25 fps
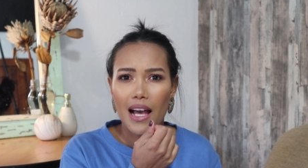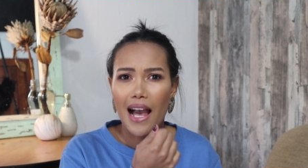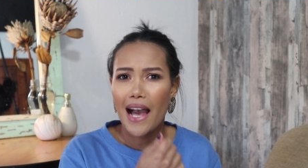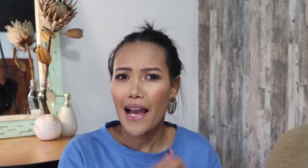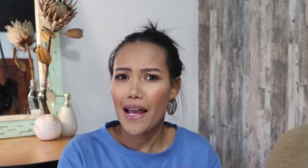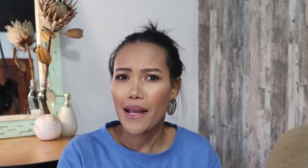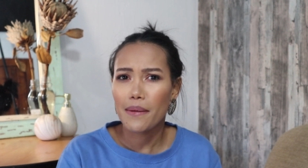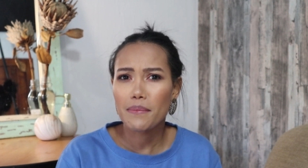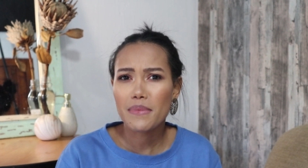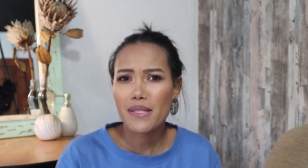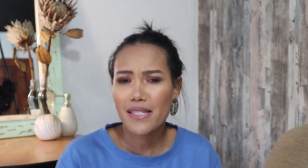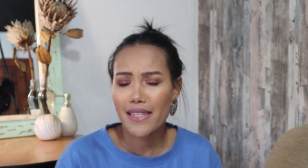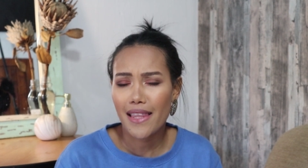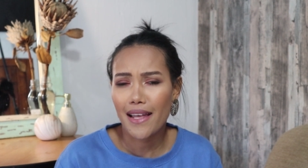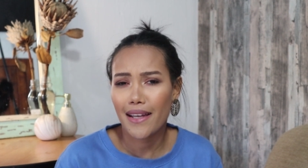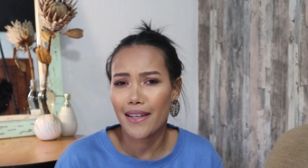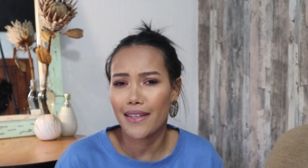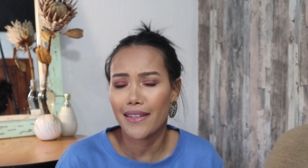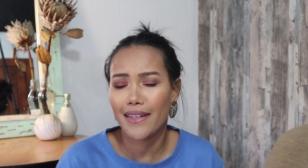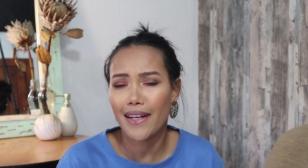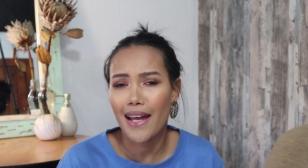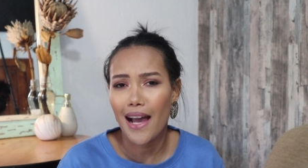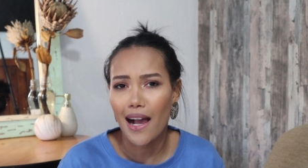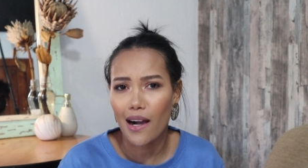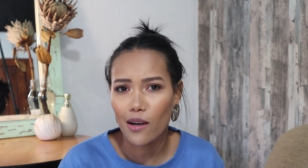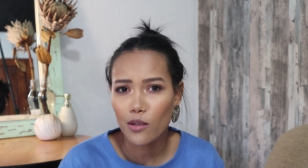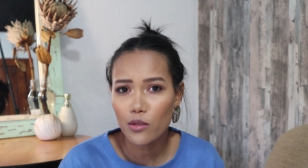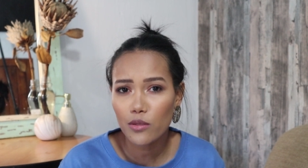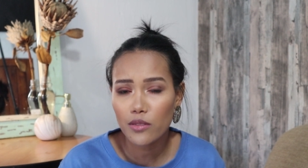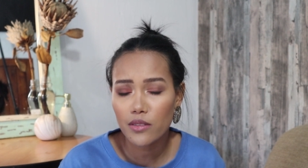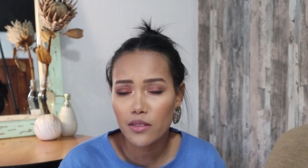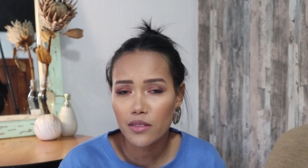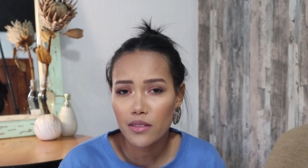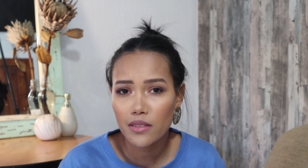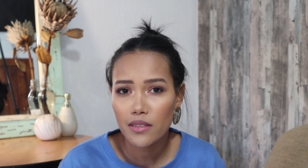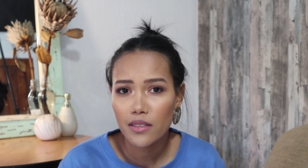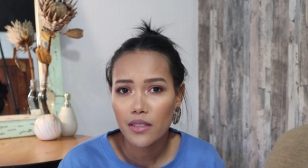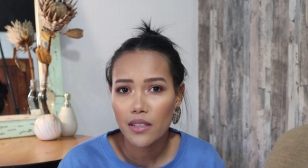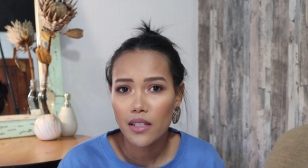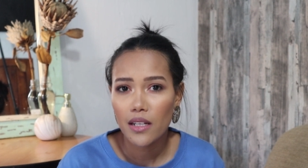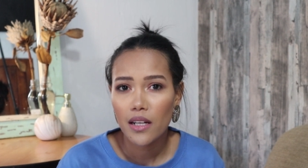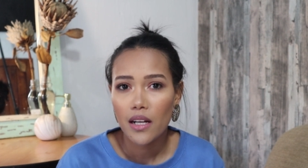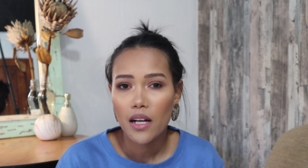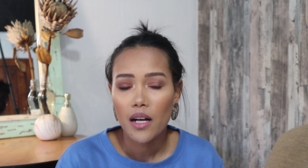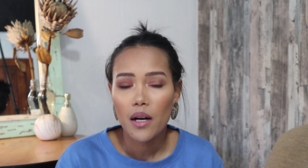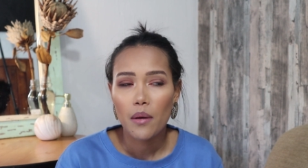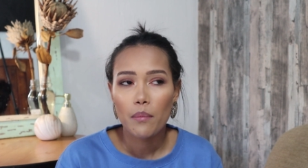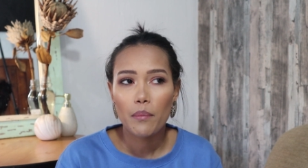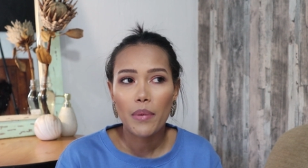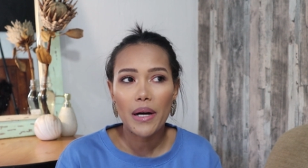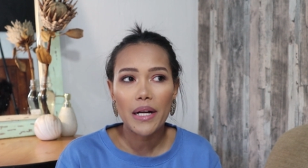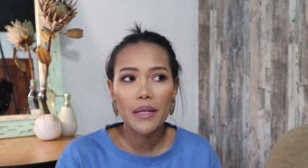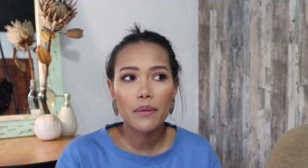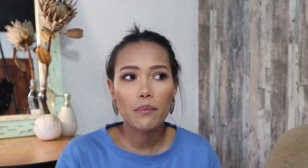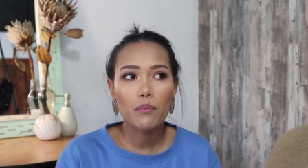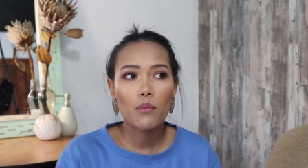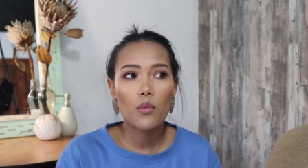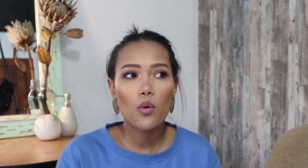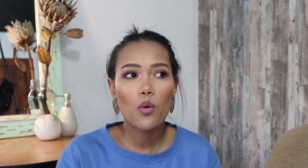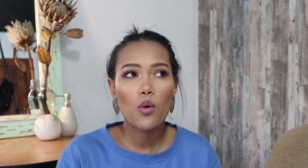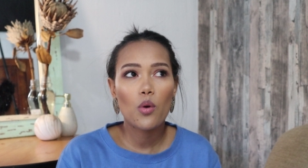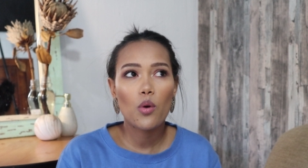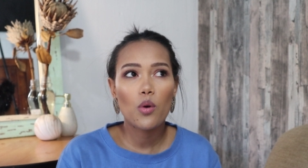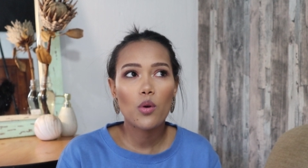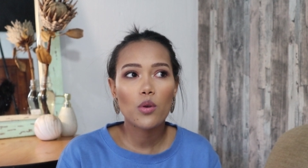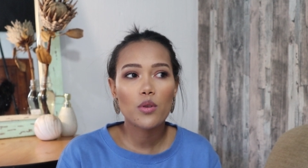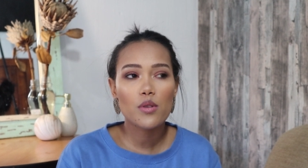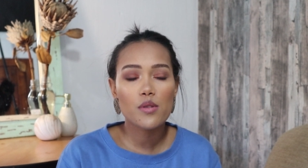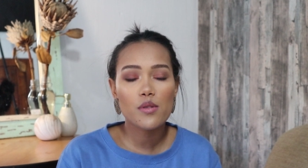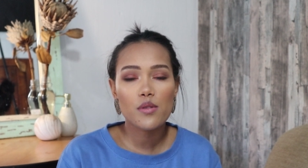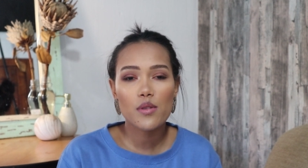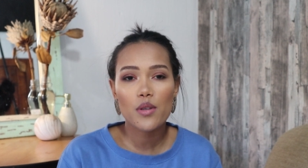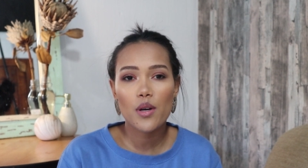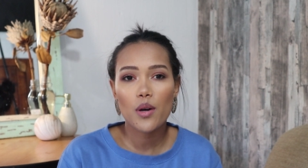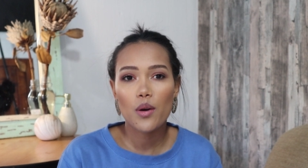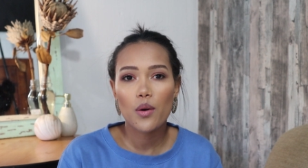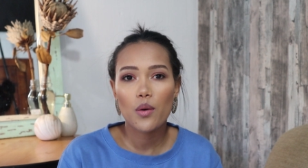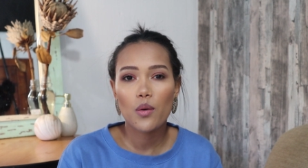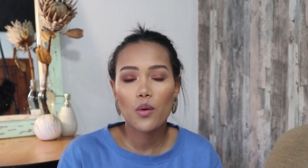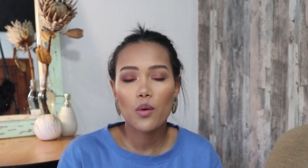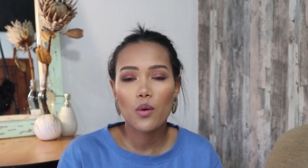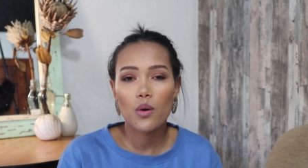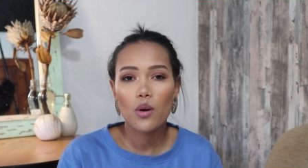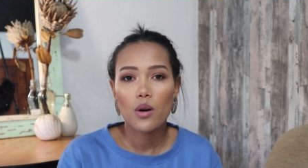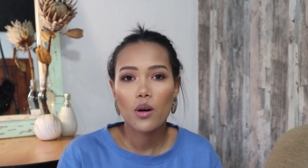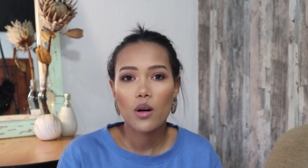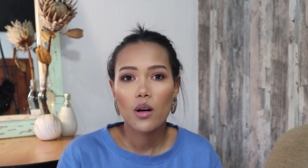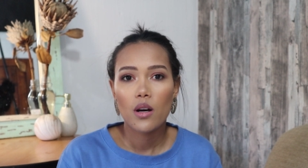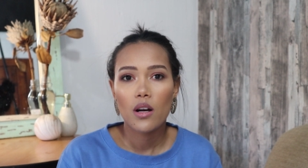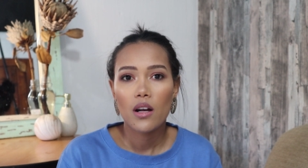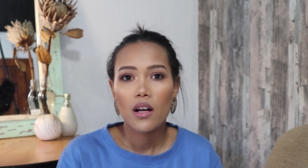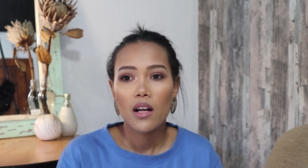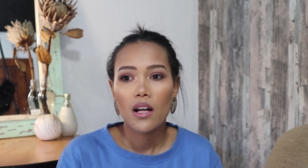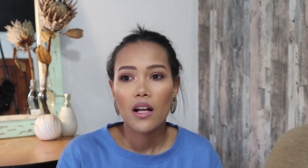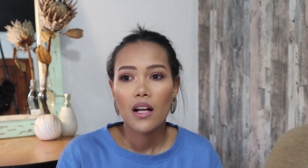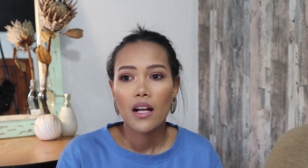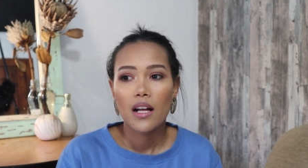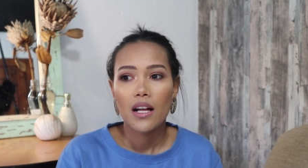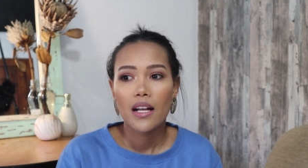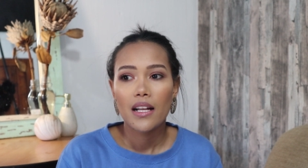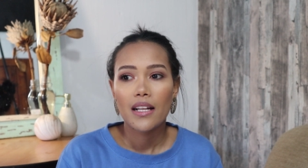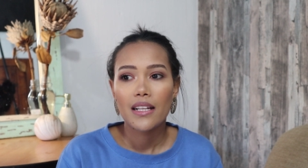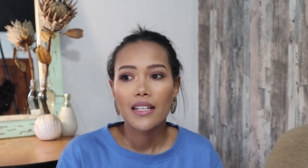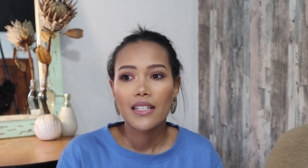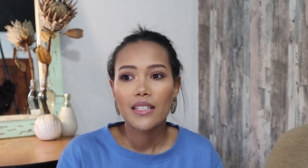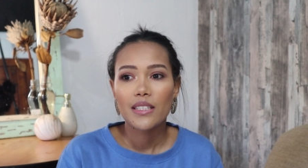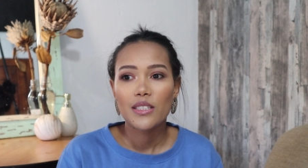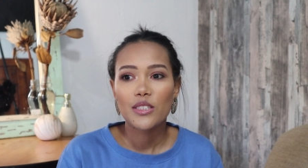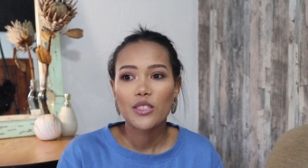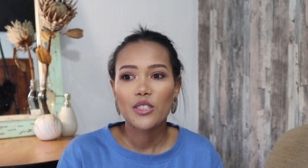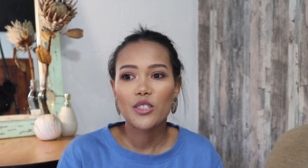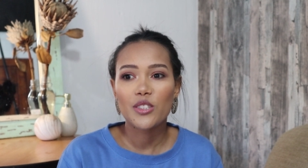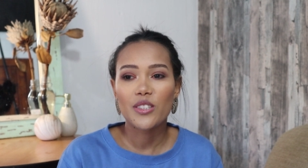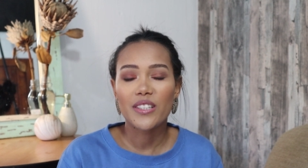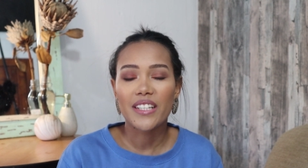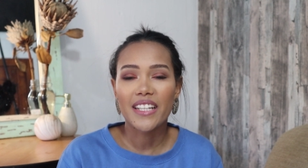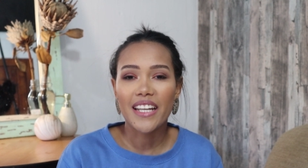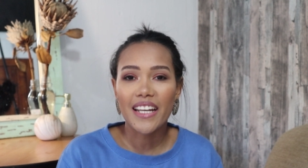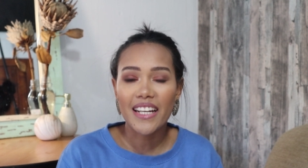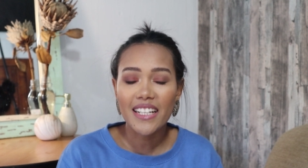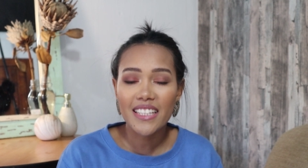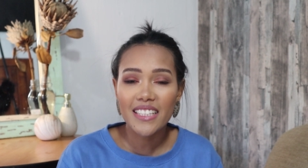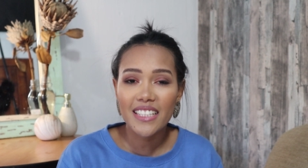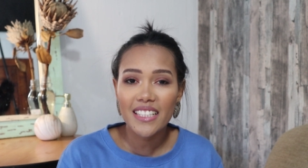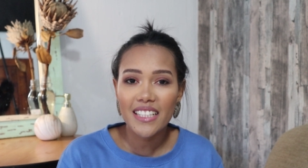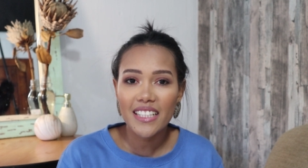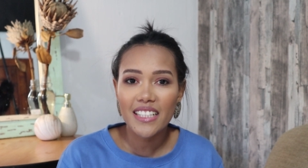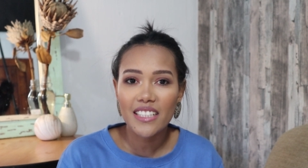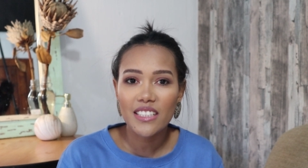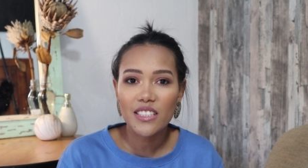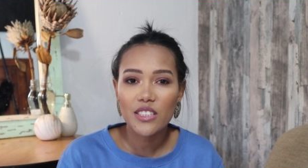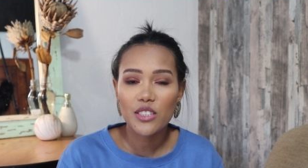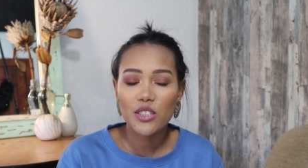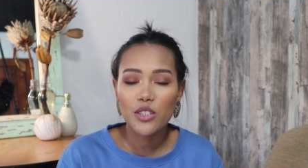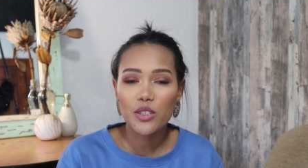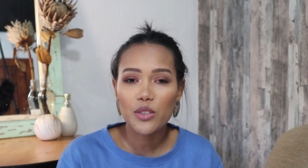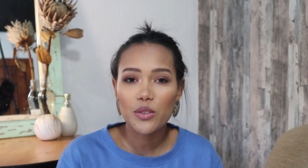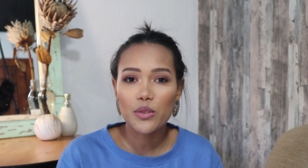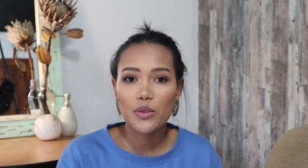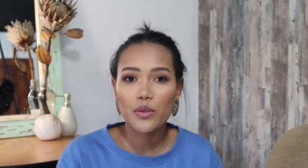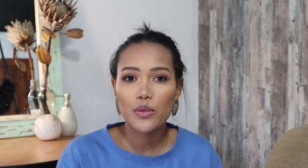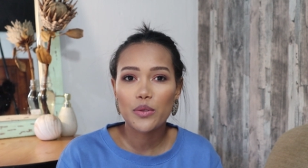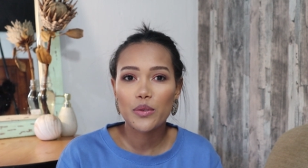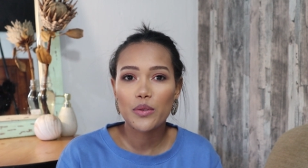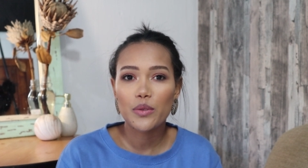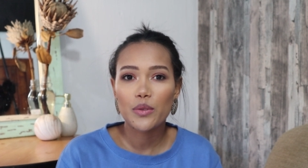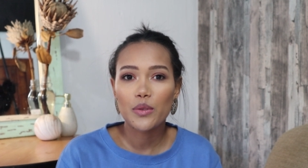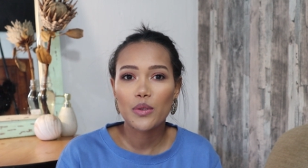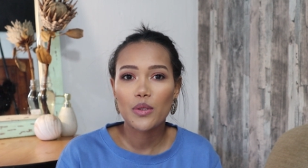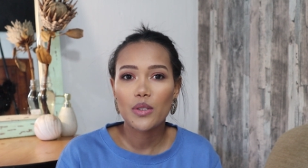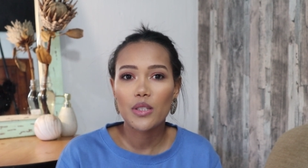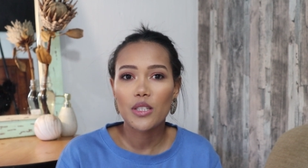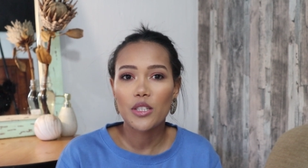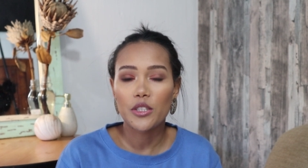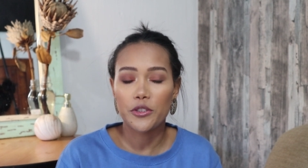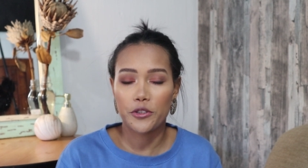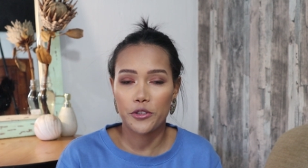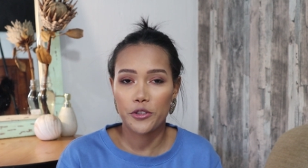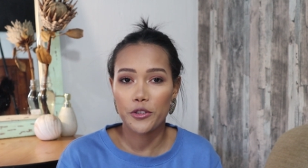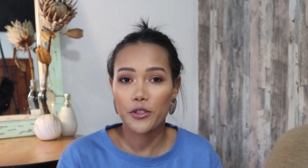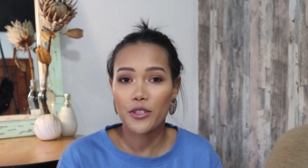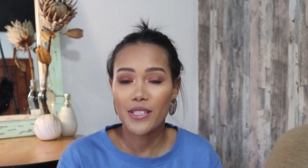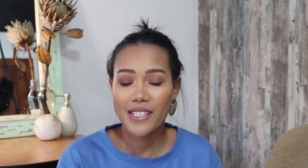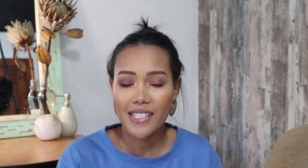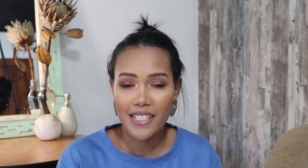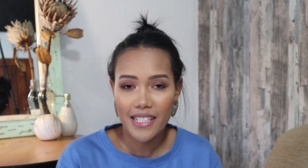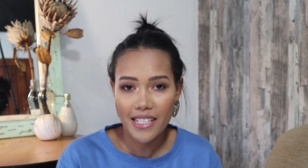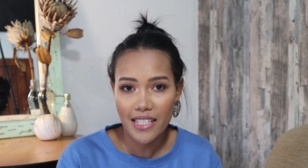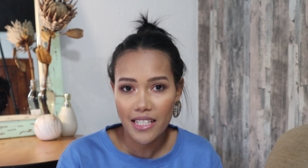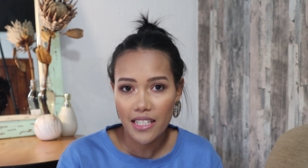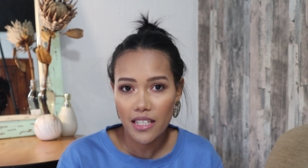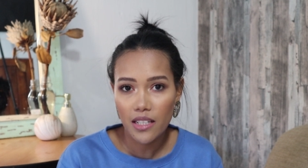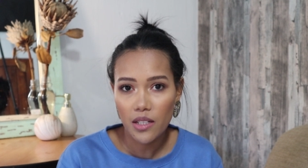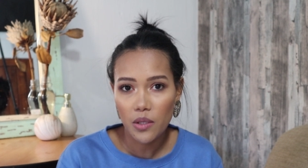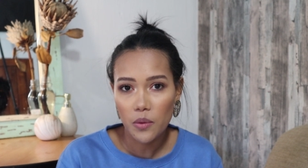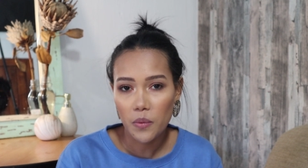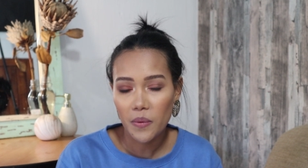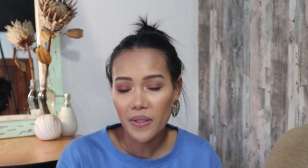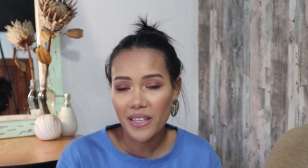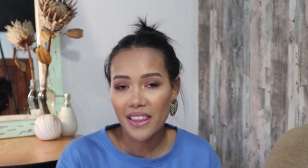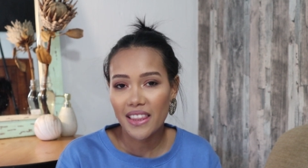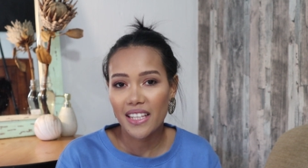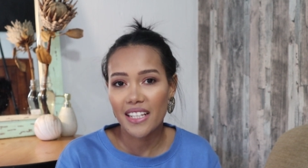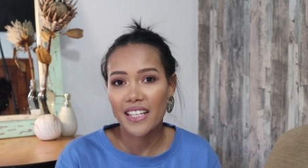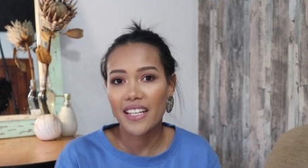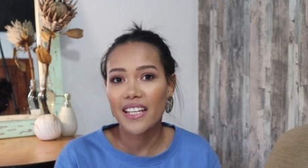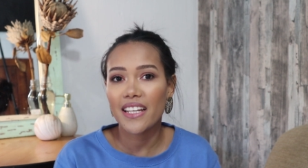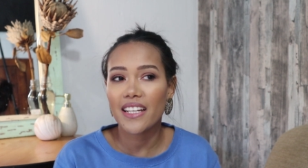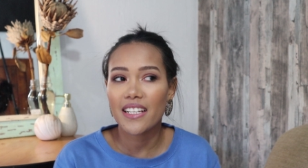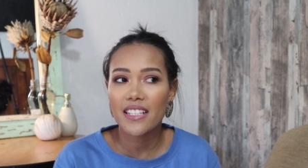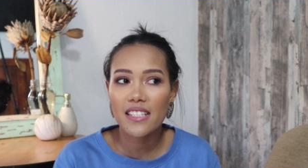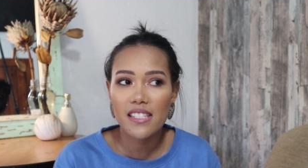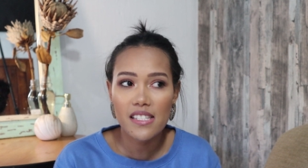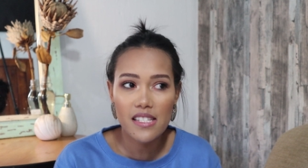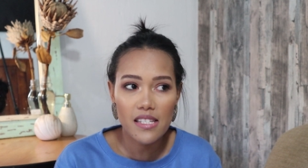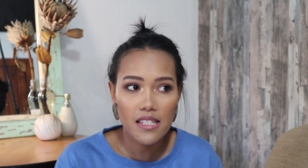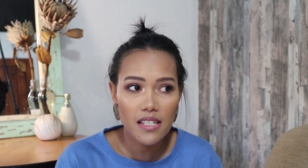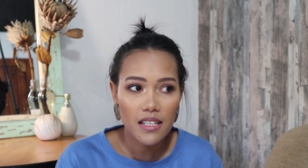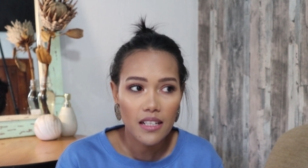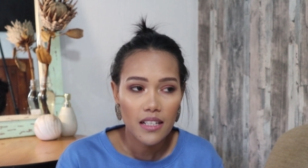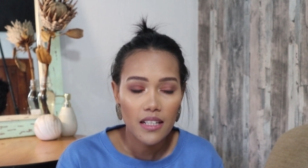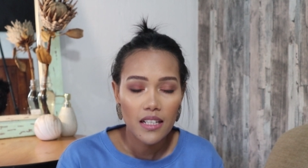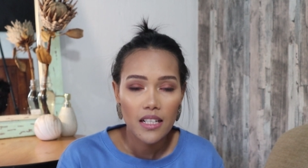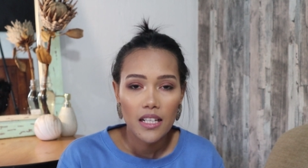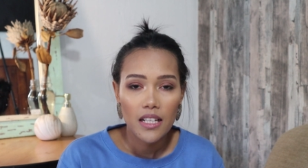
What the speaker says: I am stuck in a house, but more so to get into a routine with the kids,